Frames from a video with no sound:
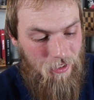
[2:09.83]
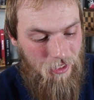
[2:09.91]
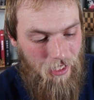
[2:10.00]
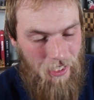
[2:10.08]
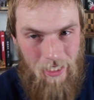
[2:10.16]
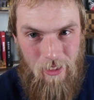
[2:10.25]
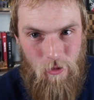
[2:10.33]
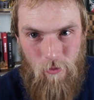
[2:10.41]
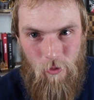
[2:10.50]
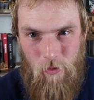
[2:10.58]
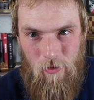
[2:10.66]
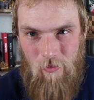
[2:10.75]
I hadn't
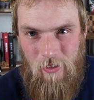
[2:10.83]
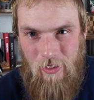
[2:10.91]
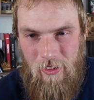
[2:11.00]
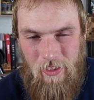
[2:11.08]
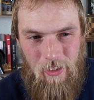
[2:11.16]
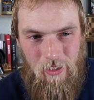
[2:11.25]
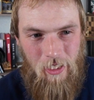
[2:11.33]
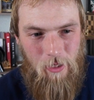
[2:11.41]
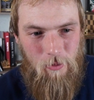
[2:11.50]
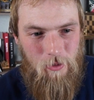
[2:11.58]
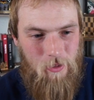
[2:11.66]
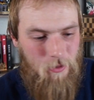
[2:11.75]
heard of it until I
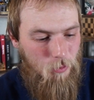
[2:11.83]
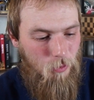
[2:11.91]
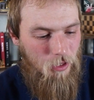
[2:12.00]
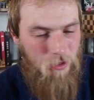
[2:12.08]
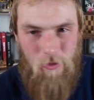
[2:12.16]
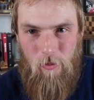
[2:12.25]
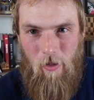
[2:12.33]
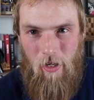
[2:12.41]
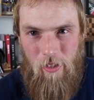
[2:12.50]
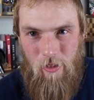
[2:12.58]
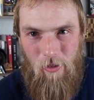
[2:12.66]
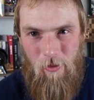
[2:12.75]
was well into my
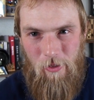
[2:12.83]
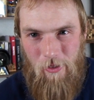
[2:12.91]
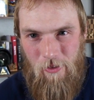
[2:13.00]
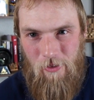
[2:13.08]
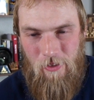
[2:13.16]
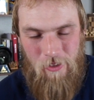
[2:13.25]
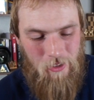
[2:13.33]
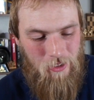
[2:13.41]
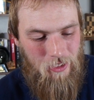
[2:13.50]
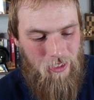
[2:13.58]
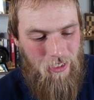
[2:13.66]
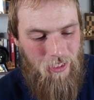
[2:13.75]
adult years,
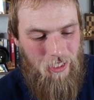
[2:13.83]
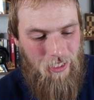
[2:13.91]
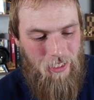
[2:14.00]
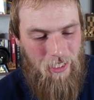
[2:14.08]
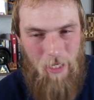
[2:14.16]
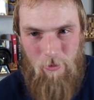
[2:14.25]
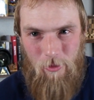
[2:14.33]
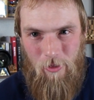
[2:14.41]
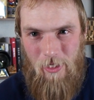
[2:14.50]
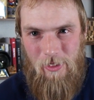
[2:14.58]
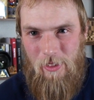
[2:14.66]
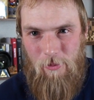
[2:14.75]
and I came
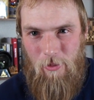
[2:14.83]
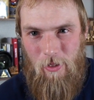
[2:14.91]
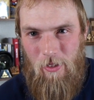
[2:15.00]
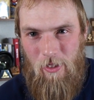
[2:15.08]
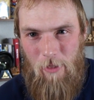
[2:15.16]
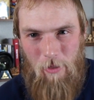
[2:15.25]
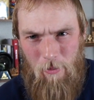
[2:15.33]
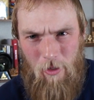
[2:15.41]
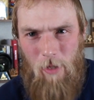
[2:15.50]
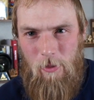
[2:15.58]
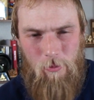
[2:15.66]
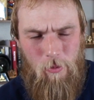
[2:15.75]
across this book on my
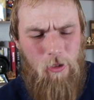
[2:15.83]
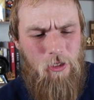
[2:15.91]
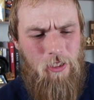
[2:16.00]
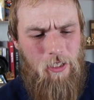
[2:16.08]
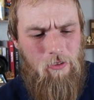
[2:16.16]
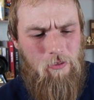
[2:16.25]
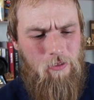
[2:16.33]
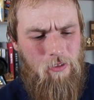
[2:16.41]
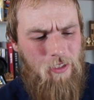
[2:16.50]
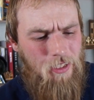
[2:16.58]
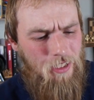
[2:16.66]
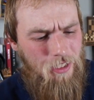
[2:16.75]
mom's bookshelf.
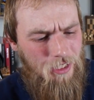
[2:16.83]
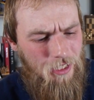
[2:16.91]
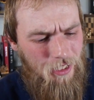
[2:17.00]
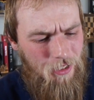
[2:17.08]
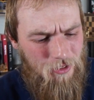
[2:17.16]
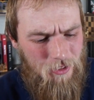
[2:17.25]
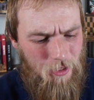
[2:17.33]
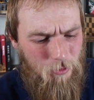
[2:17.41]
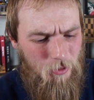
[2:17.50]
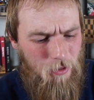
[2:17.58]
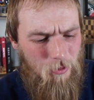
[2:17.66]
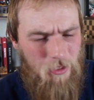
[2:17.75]
And I was like,
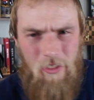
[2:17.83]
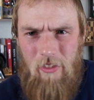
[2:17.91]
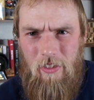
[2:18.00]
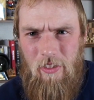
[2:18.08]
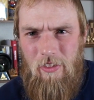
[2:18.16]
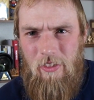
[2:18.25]
what is this?